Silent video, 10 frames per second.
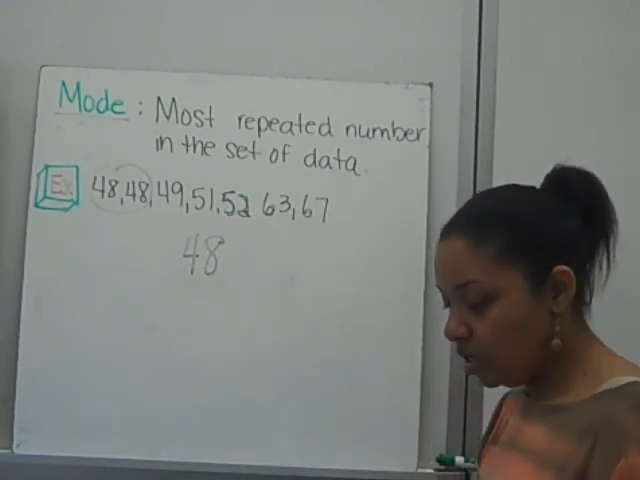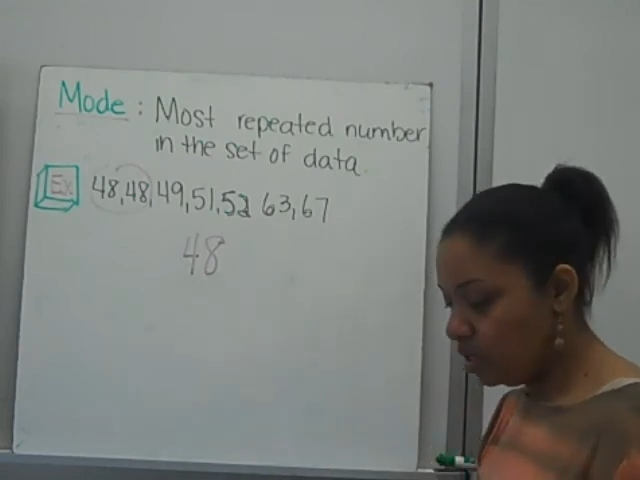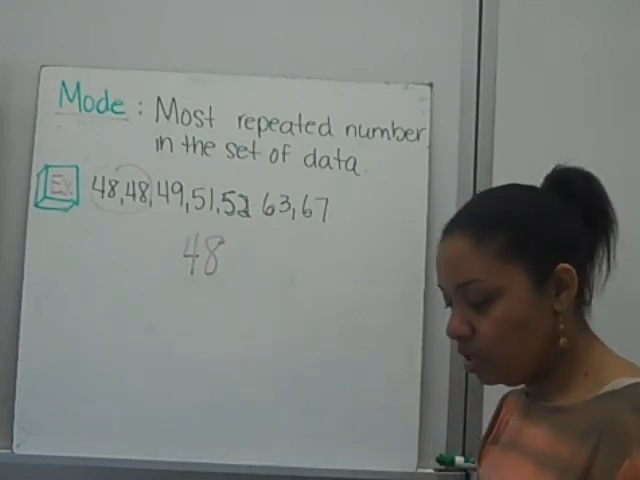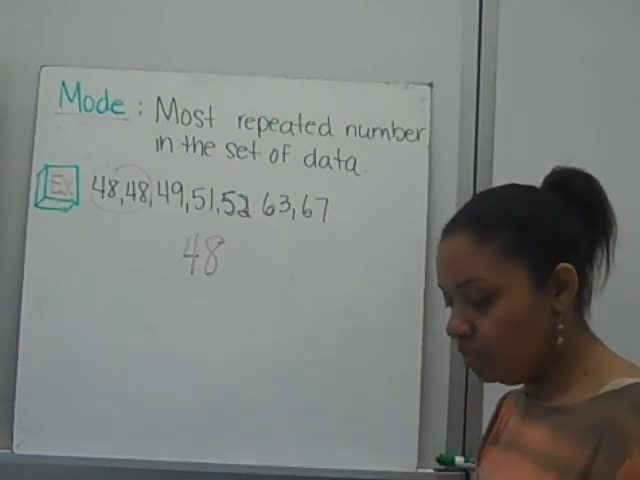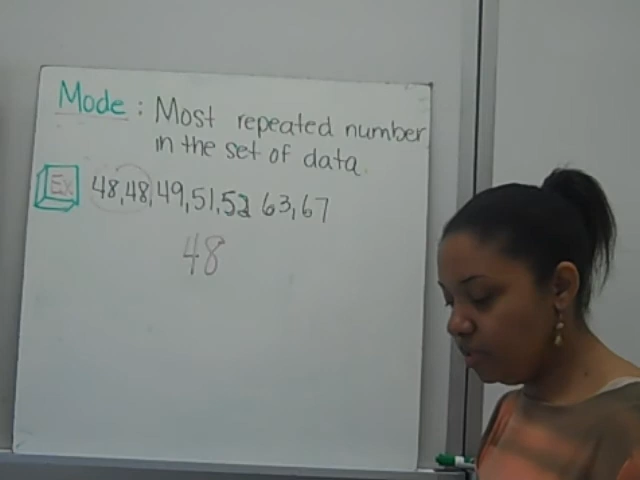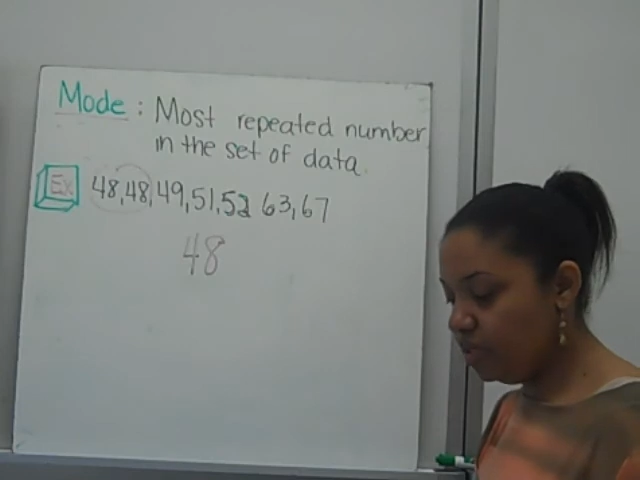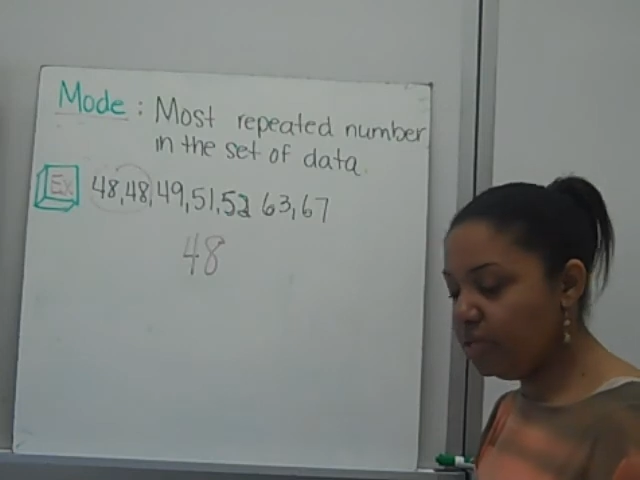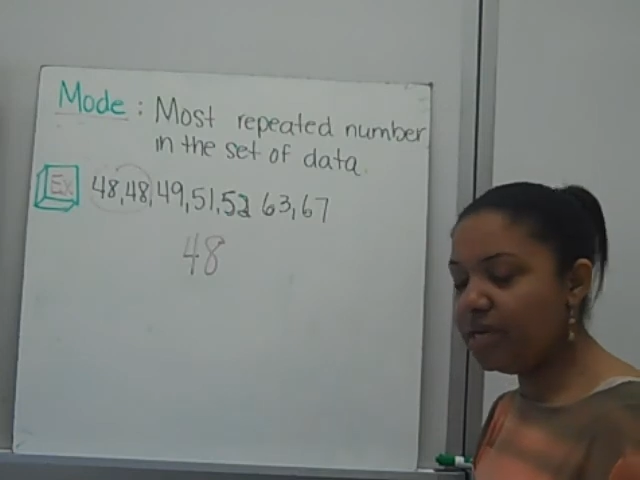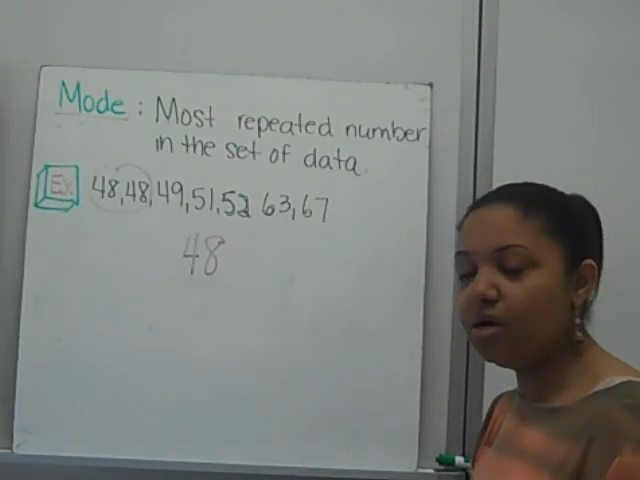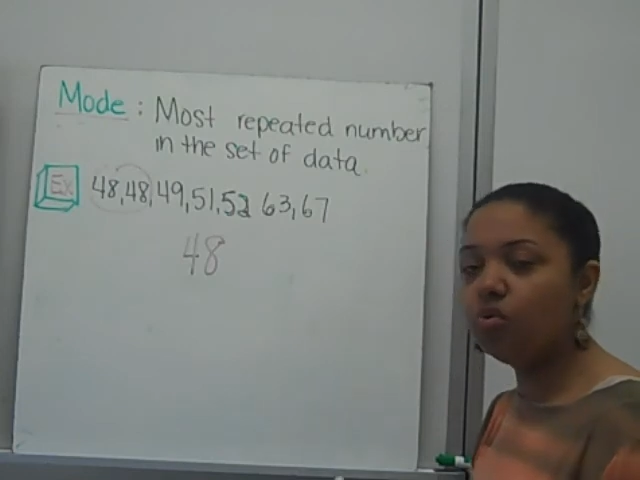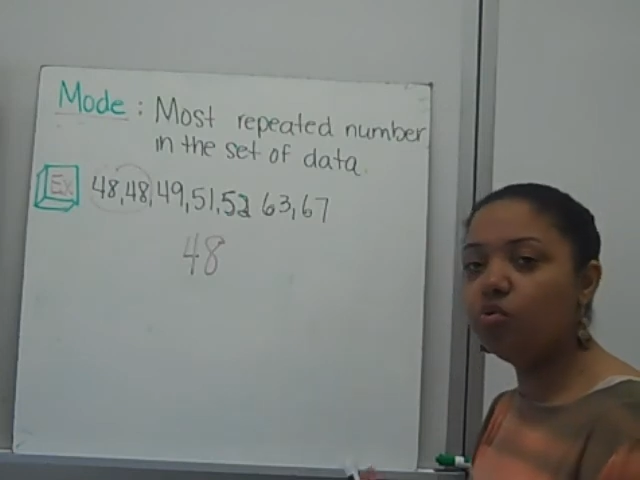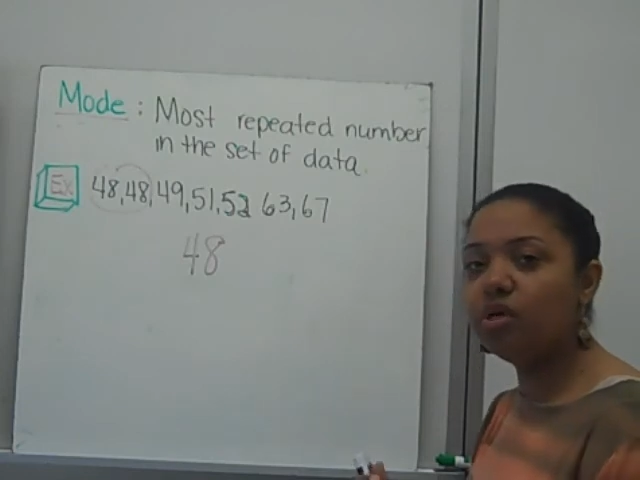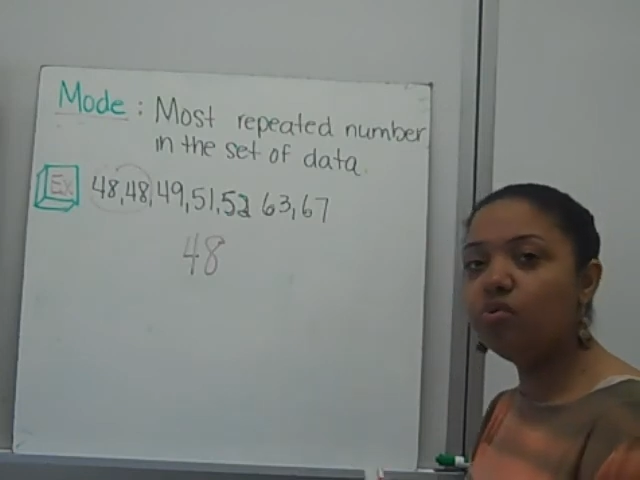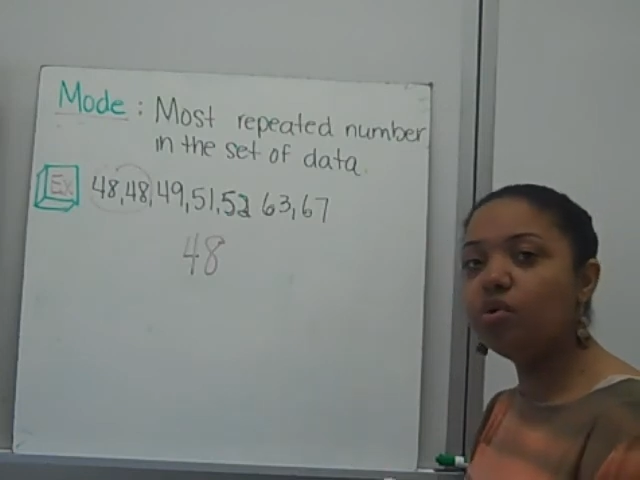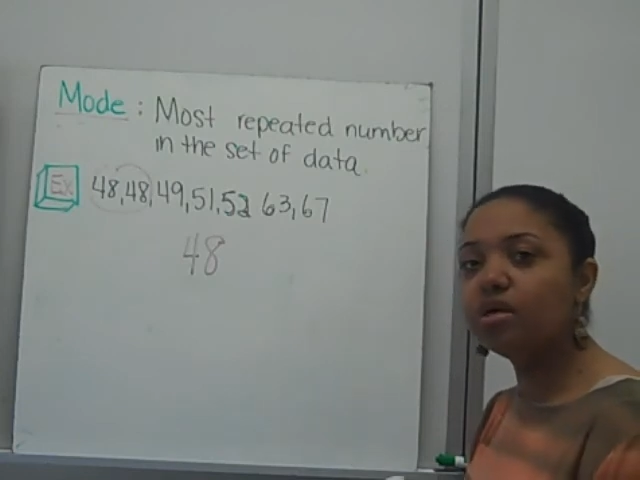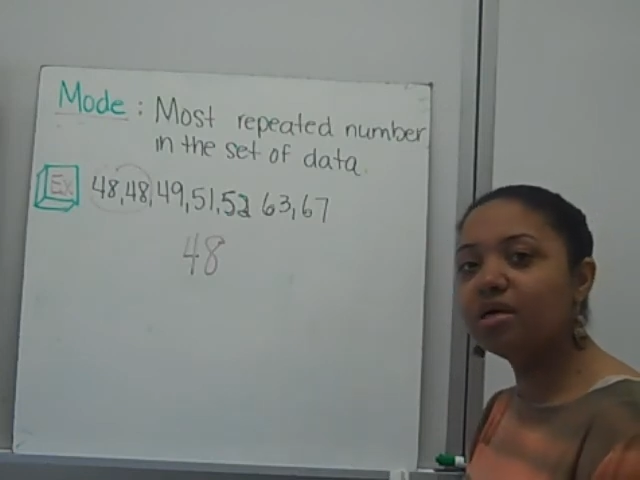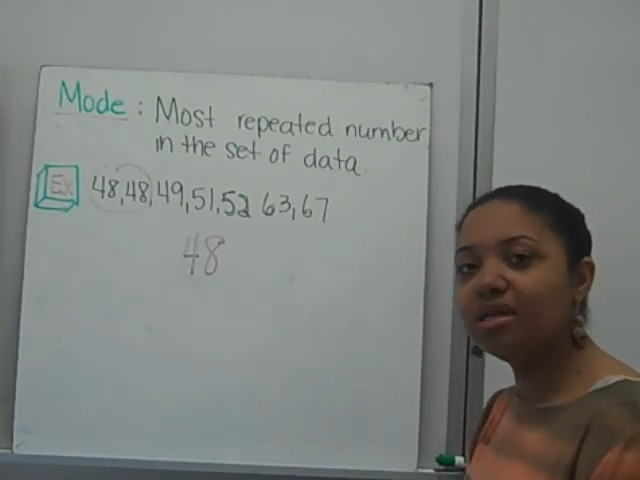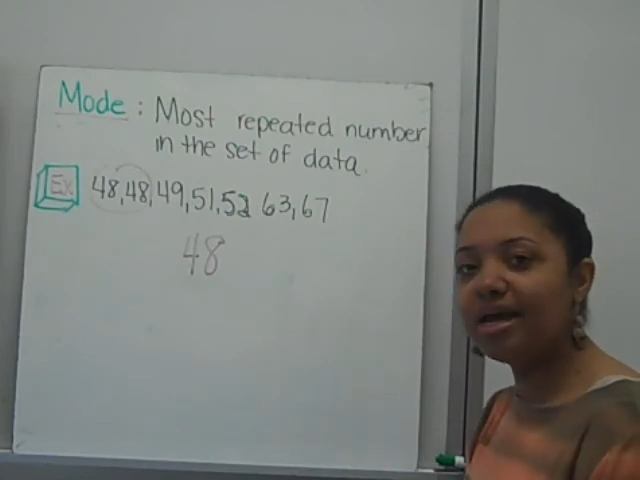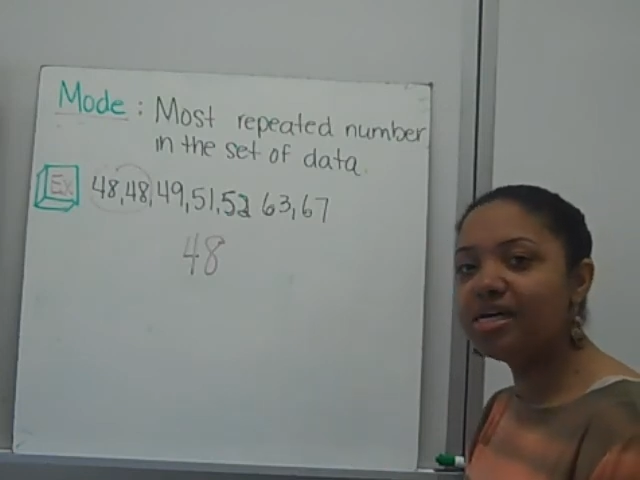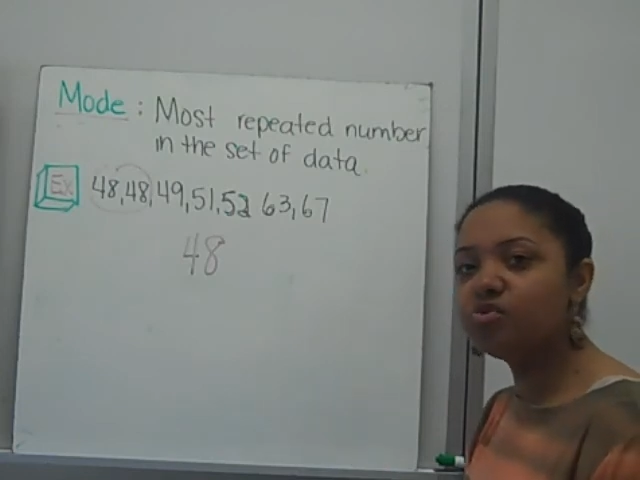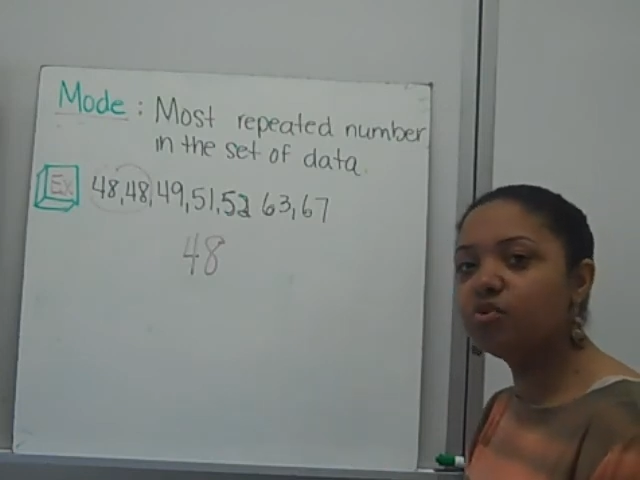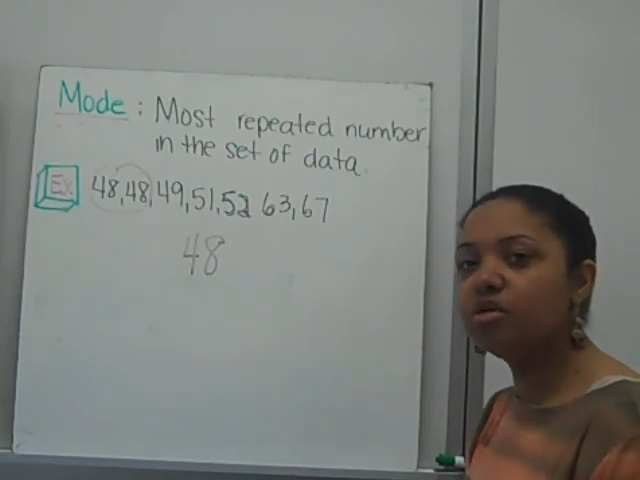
Now, when we're in class,